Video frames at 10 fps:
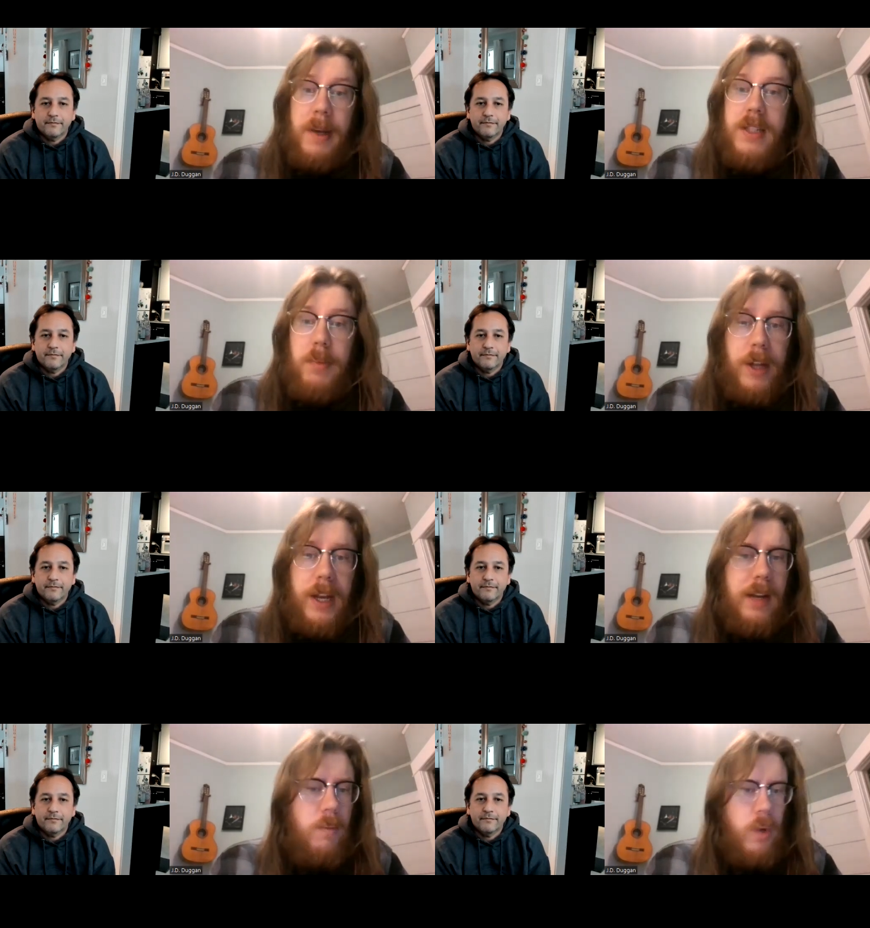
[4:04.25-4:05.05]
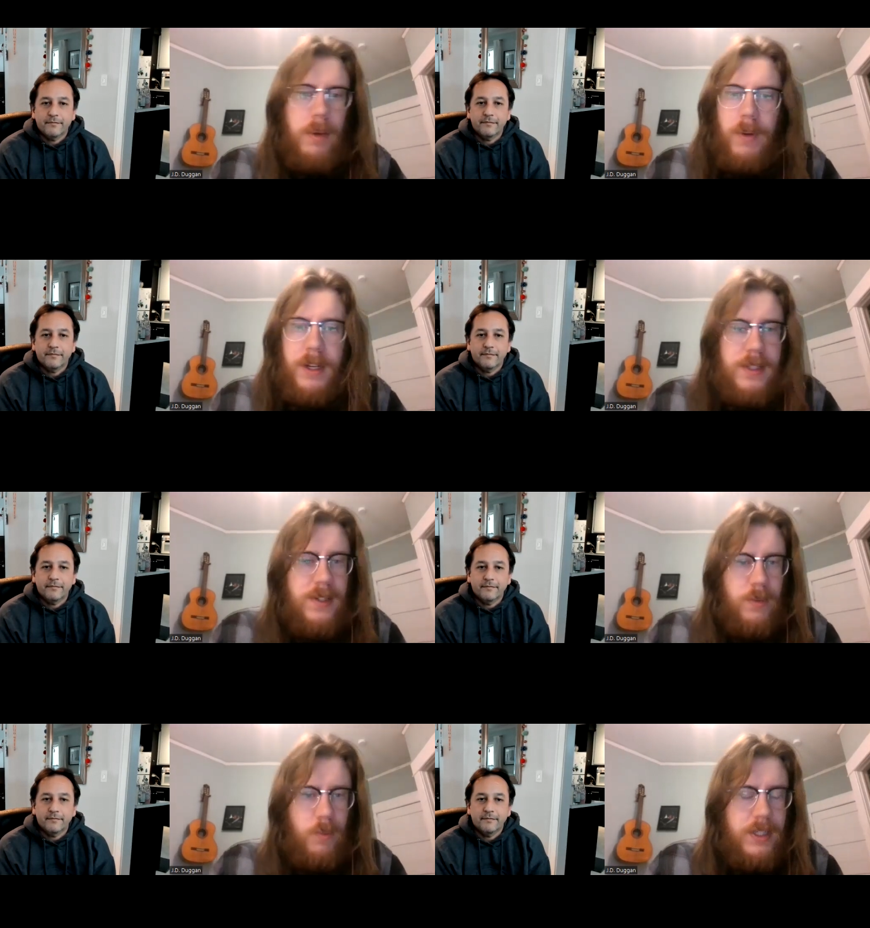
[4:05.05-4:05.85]
Speaker 1: master planning. What what is
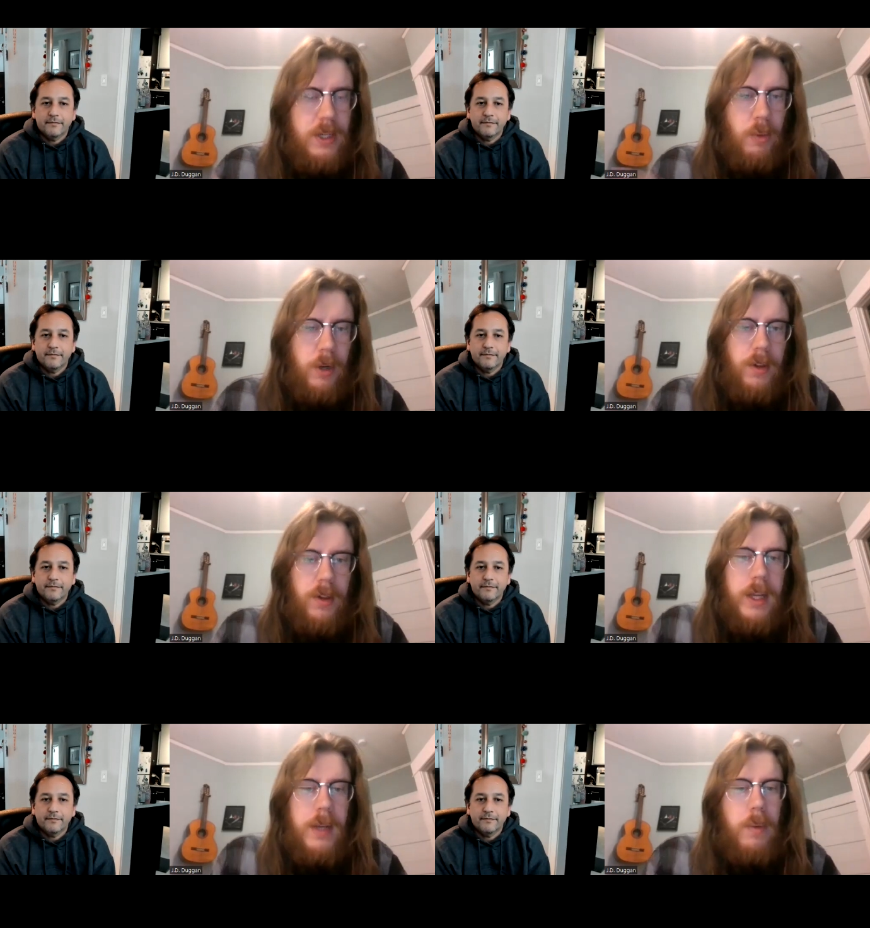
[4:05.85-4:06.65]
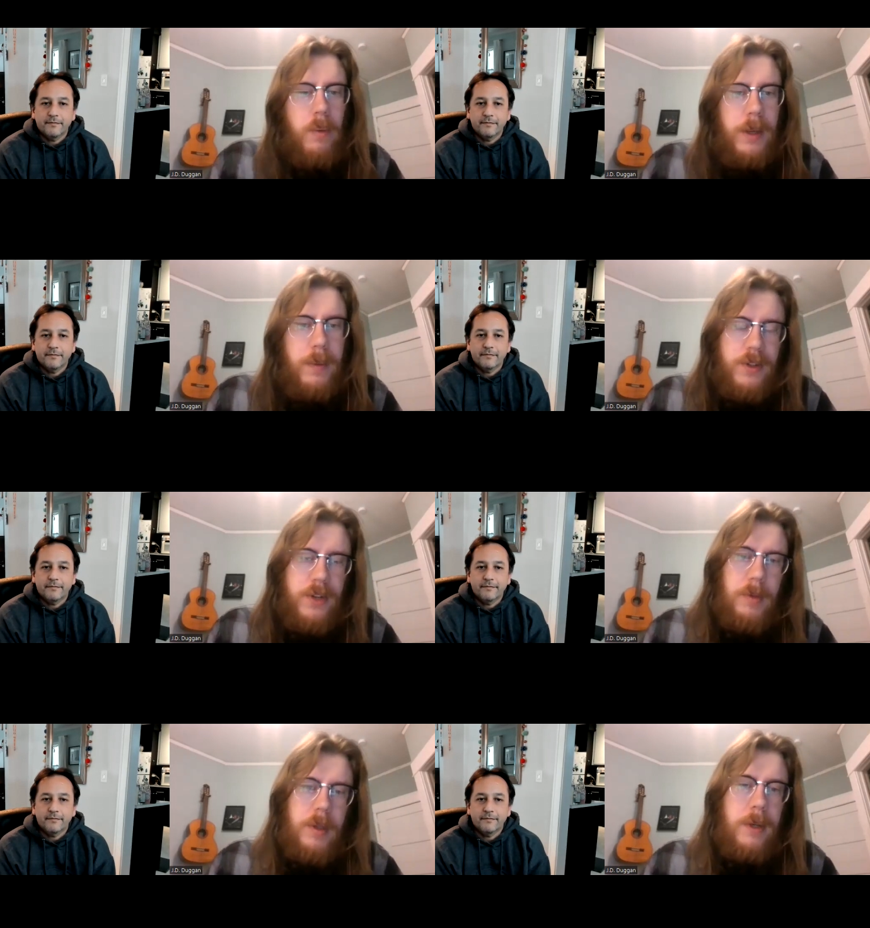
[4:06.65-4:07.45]
what does your work look like when working with
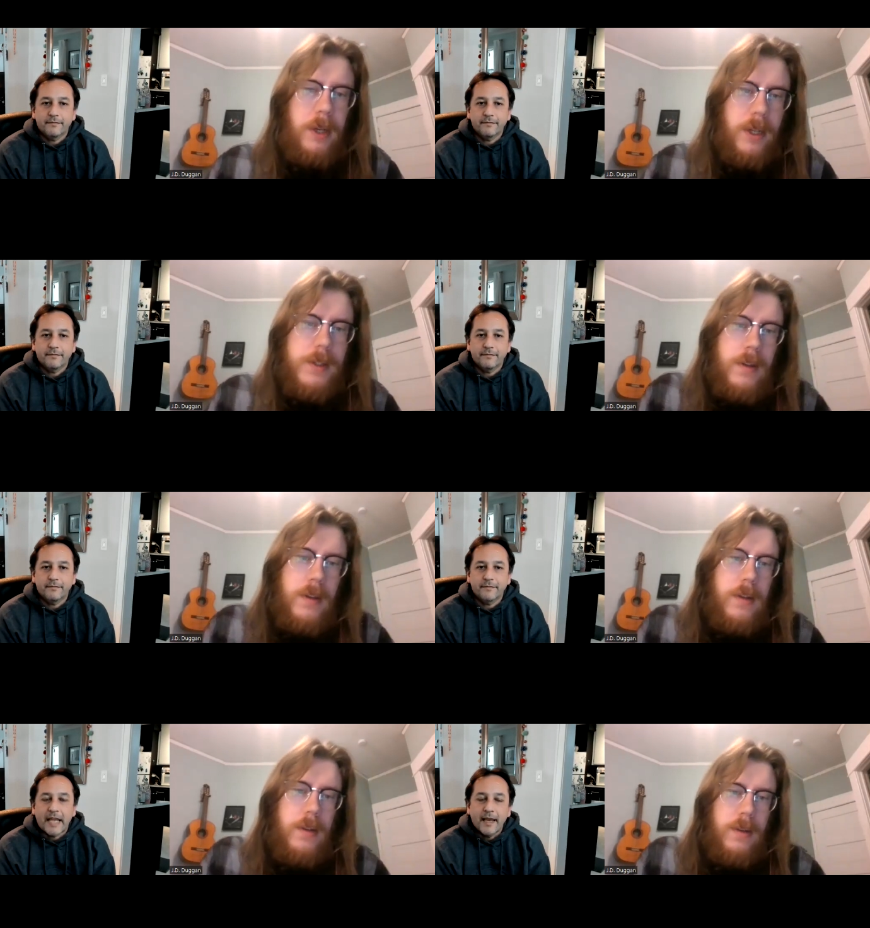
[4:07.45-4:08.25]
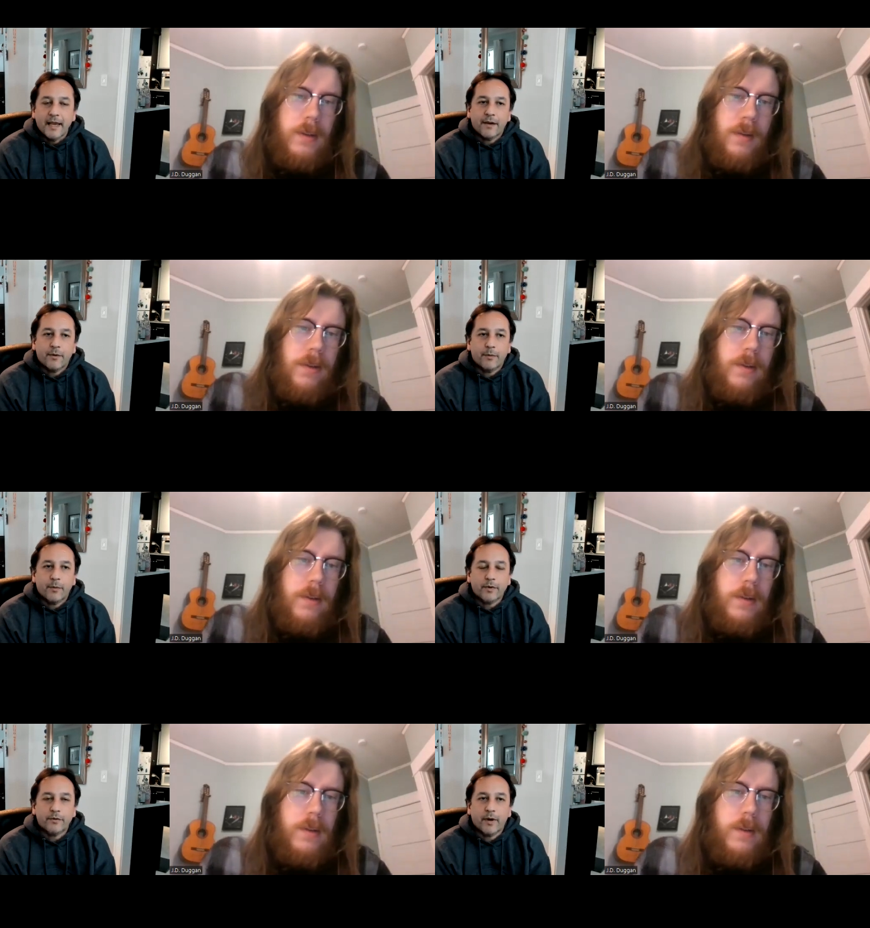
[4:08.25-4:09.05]
tribal communities?
Speaker 2: And when I
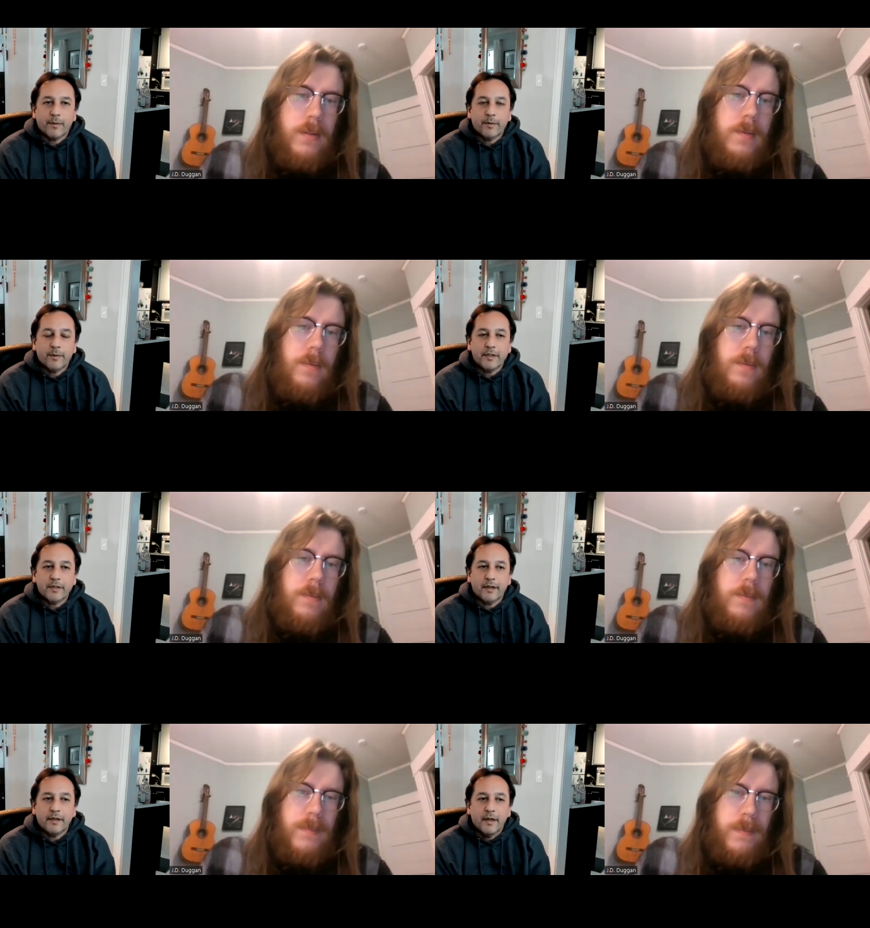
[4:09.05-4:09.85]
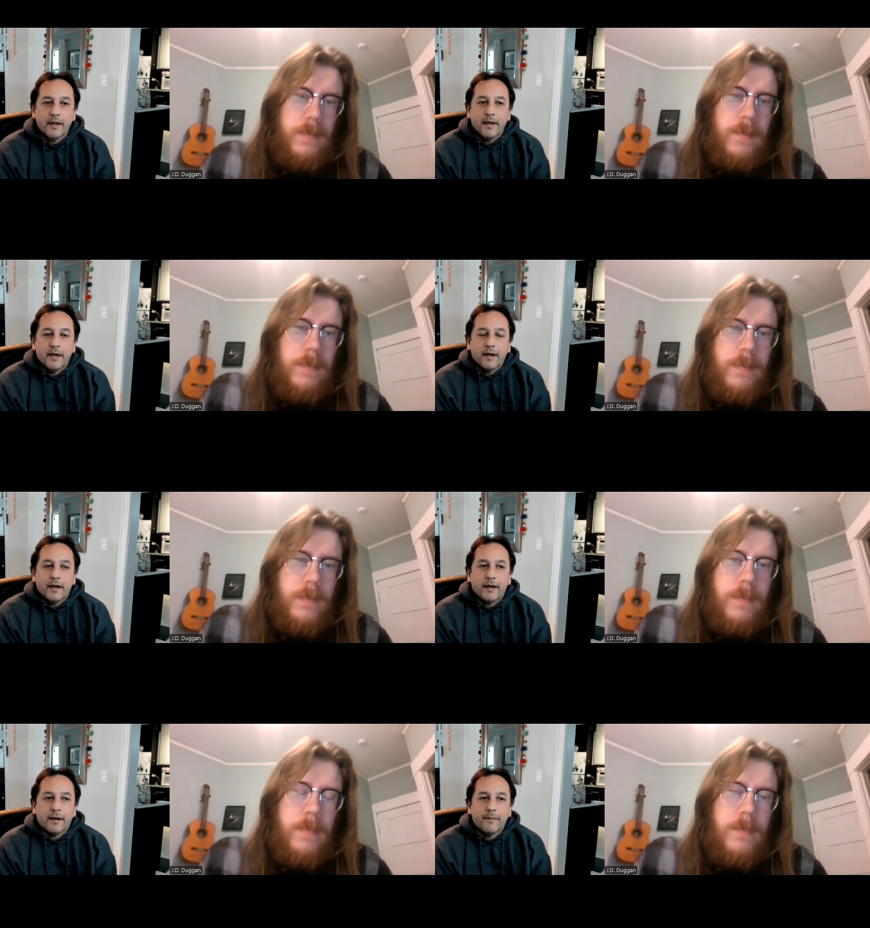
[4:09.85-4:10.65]
work with tribal communities, I
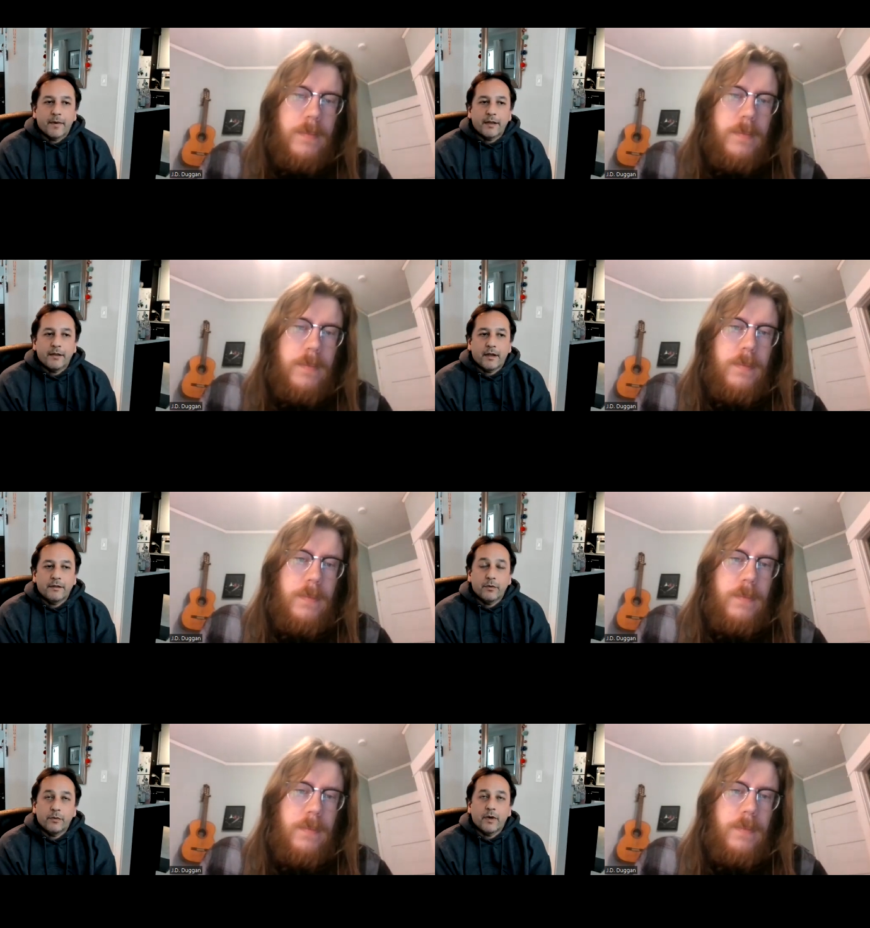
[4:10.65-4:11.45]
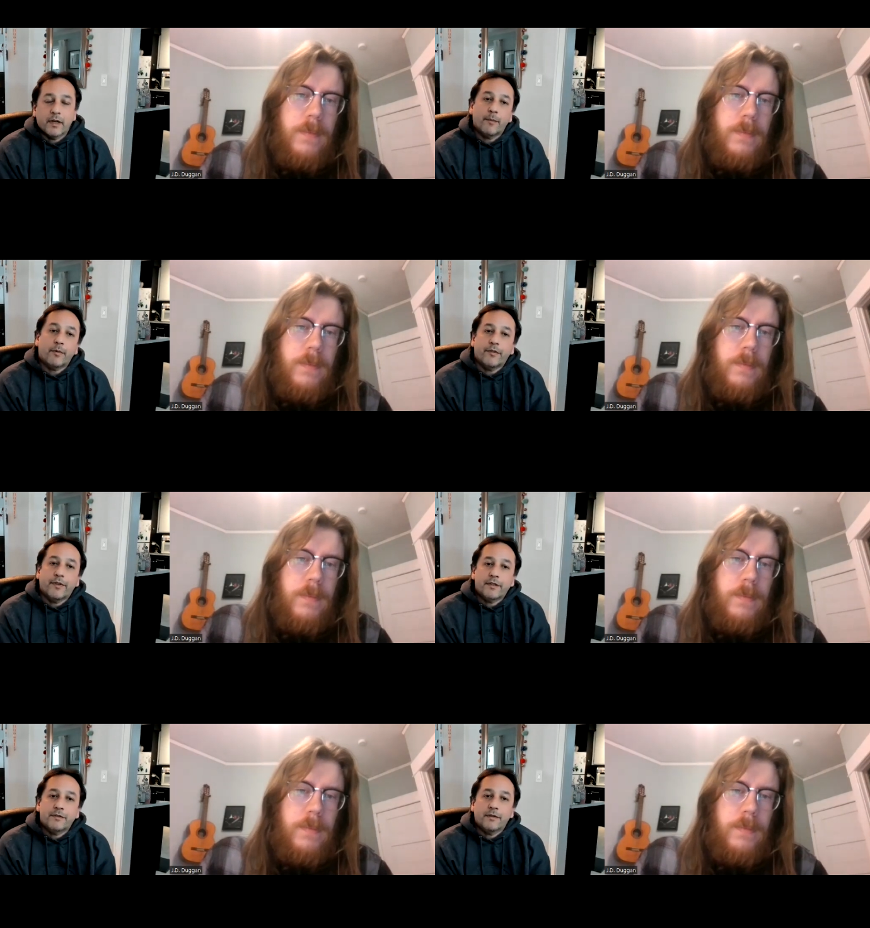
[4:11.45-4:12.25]
um, I, I do a number of
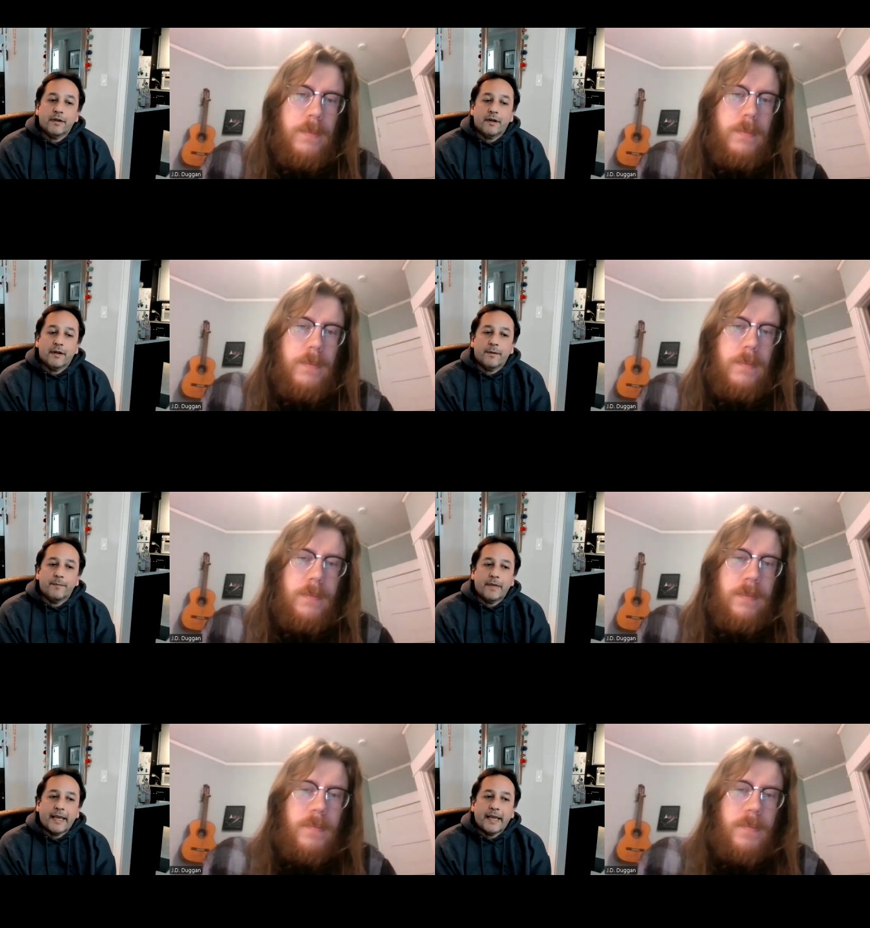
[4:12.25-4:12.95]
things, um,